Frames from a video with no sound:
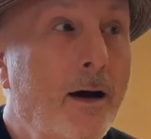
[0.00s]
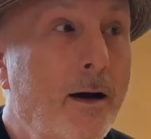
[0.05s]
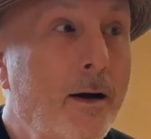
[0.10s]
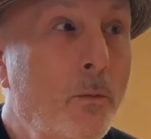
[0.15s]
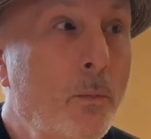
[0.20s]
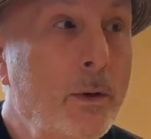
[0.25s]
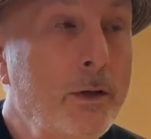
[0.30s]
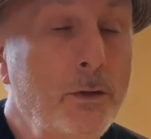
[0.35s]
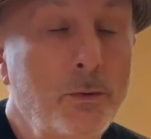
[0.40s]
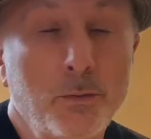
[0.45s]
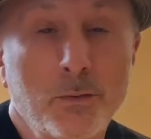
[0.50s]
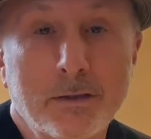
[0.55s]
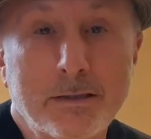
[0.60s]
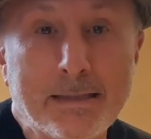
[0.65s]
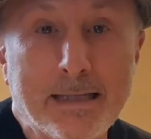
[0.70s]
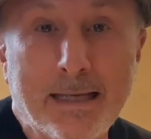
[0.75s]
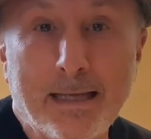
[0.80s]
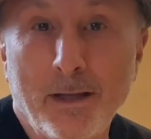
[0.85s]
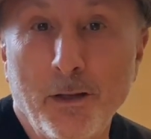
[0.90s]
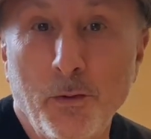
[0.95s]
When you
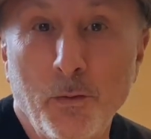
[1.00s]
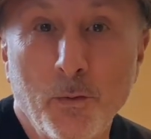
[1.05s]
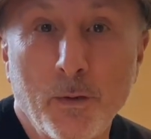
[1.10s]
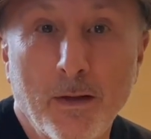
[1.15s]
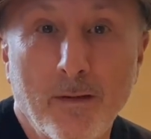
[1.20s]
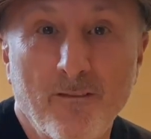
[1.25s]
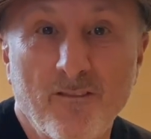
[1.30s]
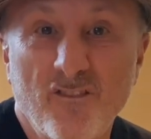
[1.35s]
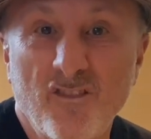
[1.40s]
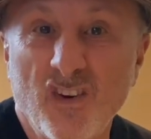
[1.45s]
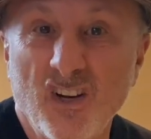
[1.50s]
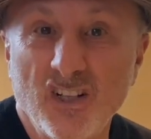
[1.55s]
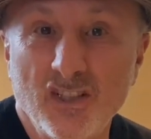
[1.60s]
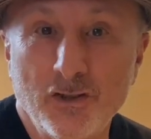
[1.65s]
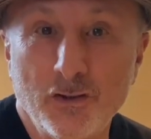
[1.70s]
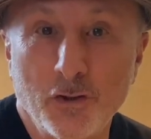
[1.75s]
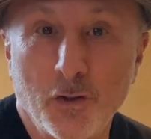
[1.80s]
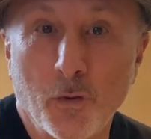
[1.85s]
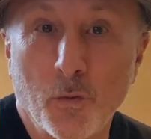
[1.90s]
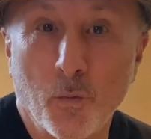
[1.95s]
sing, you can
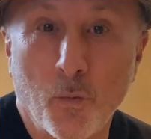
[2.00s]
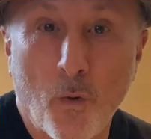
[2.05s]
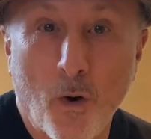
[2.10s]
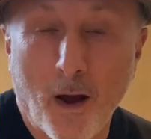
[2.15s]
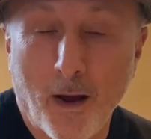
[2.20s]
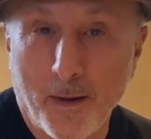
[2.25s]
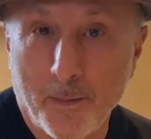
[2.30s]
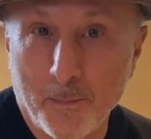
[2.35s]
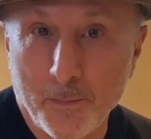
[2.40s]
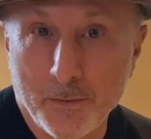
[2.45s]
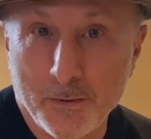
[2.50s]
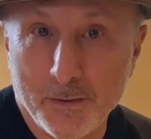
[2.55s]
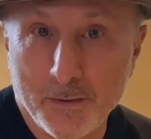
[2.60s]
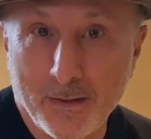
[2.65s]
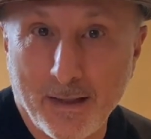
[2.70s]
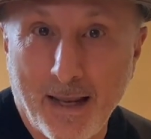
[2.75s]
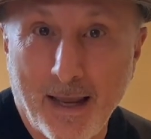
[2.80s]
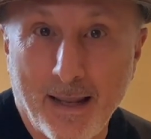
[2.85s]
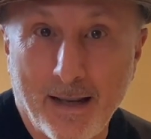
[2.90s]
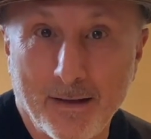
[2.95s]
fudge rhymes
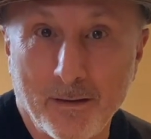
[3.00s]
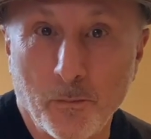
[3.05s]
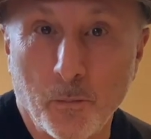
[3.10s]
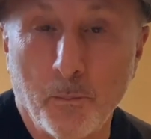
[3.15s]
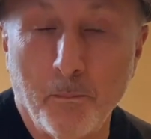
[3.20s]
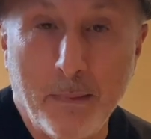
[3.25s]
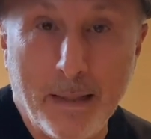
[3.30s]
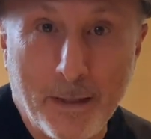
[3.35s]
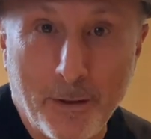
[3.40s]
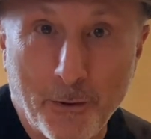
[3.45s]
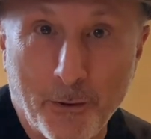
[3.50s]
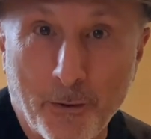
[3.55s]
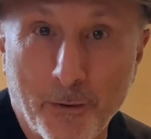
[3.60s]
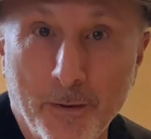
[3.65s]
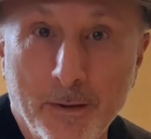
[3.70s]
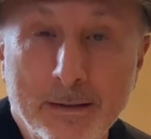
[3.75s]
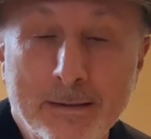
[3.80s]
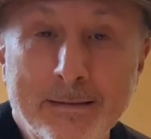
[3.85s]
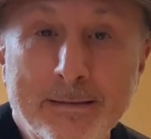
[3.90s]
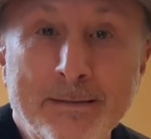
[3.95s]
and meter,
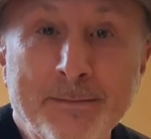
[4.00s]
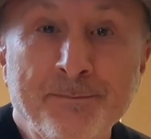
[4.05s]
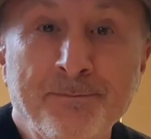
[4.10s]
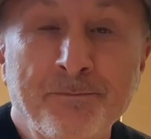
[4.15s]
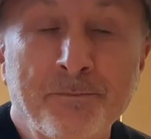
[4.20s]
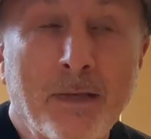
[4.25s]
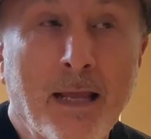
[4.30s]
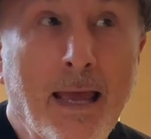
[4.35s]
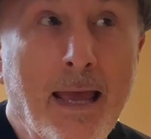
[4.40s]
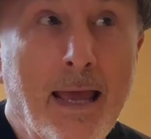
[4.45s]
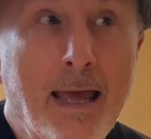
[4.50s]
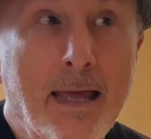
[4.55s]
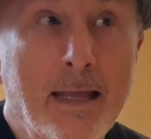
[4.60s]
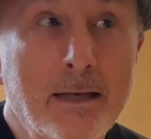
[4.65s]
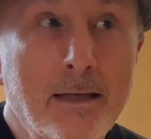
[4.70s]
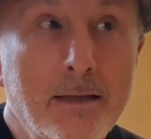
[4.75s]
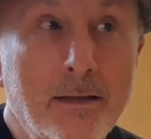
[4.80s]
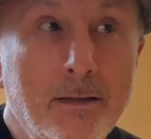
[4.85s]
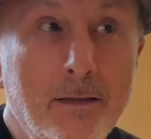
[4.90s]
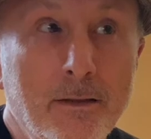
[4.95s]

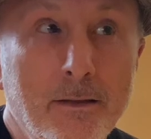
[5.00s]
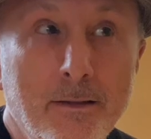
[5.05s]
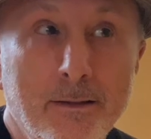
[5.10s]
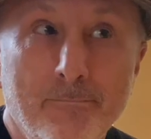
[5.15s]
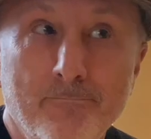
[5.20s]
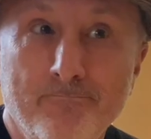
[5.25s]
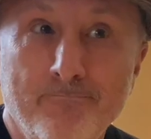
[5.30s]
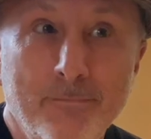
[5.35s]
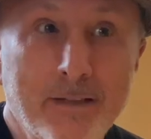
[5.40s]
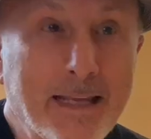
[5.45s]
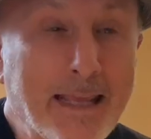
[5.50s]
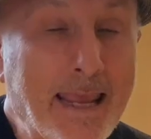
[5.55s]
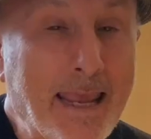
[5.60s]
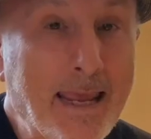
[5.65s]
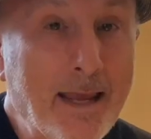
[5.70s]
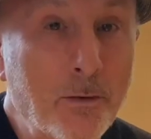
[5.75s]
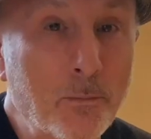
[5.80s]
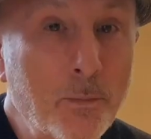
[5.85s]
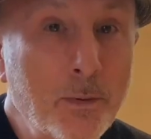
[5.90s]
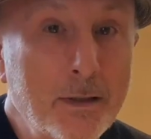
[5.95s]
and you
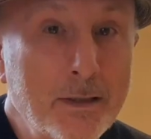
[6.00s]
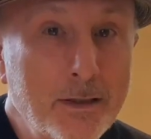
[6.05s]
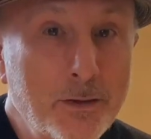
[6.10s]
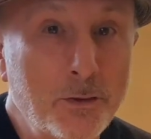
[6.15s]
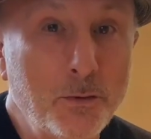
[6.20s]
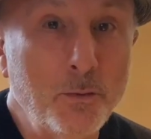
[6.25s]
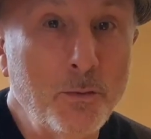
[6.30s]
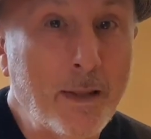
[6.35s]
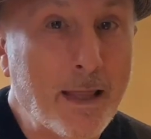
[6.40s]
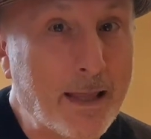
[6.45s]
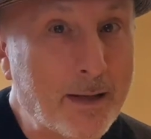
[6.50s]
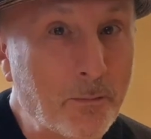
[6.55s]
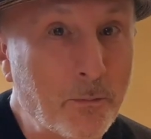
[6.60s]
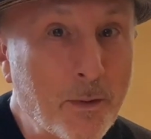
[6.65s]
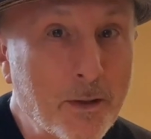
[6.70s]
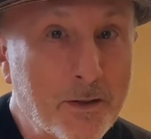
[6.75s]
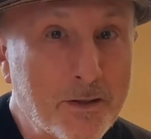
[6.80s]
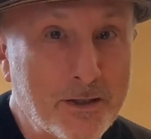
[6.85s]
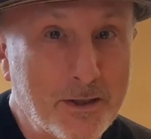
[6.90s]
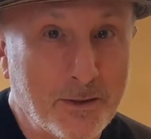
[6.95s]
can't really do that
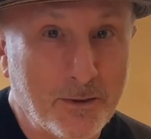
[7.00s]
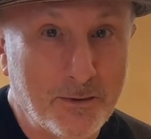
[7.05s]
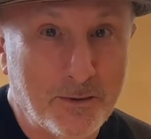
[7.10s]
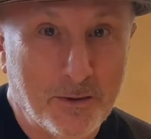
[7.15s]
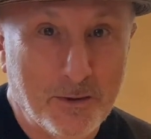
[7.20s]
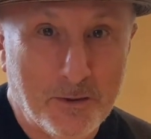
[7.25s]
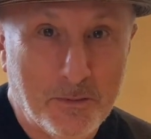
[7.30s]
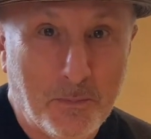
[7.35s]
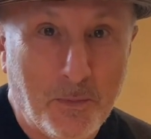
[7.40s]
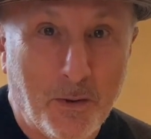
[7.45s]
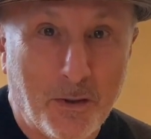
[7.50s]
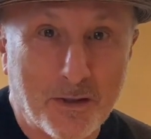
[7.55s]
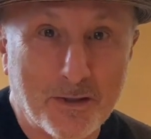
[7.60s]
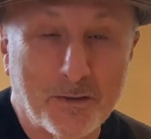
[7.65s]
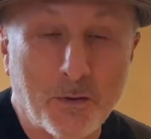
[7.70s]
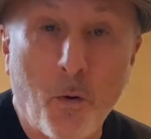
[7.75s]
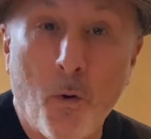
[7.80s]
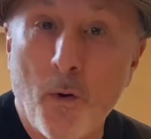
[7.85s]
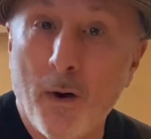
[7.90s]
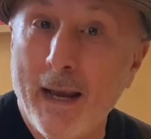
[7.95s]
with children's books
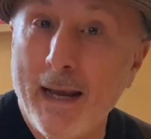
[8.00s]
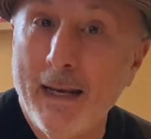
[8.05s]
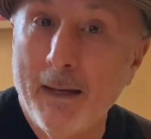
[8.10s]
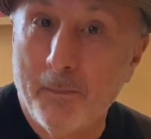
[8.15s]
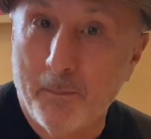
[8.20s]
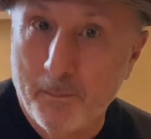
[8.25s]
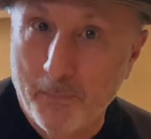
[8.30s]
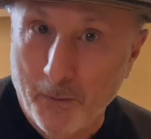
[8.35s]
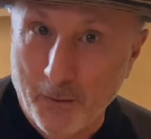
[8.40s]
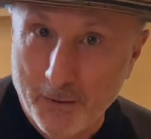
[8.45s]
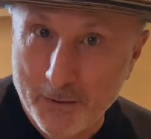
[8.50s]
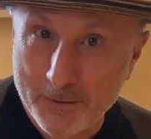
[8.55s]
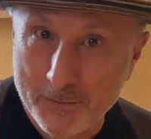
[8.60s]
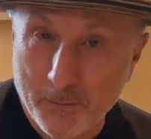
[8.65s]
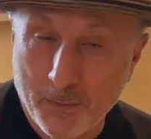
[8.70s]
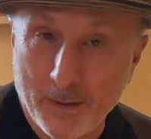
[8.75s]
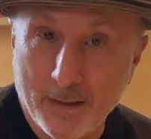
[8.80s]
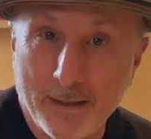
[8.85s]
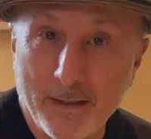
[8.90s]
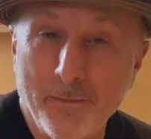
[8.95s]
or any books,
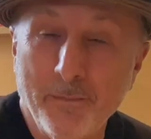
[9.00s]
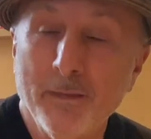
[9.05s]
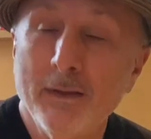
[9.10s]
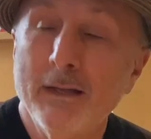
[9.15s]
really.